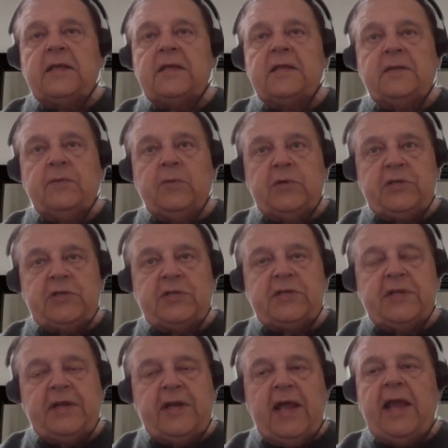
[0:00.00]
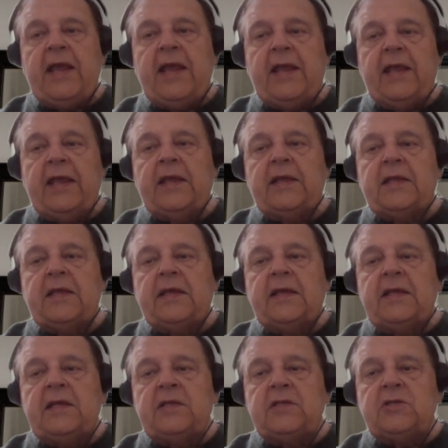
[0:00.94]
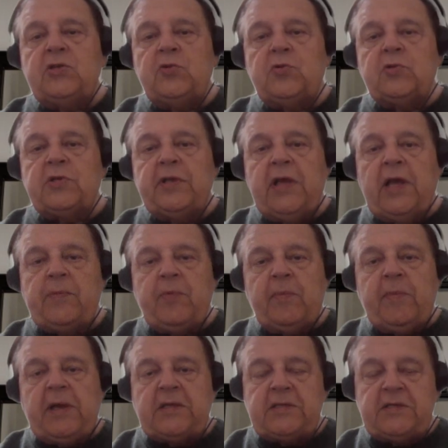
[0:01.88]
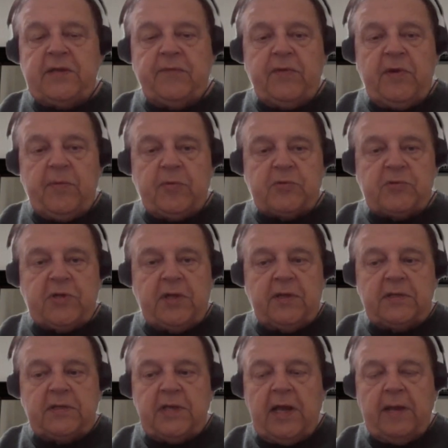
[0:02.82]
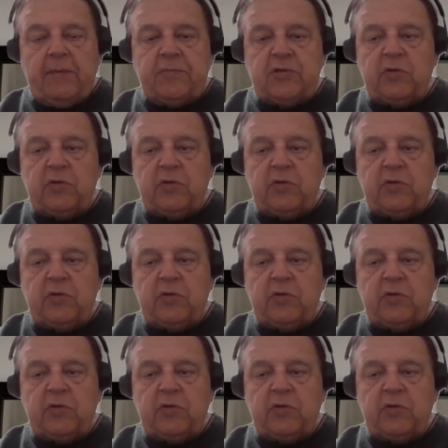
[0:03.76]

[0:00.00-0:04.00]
which is today, is usually up about 70% of the time.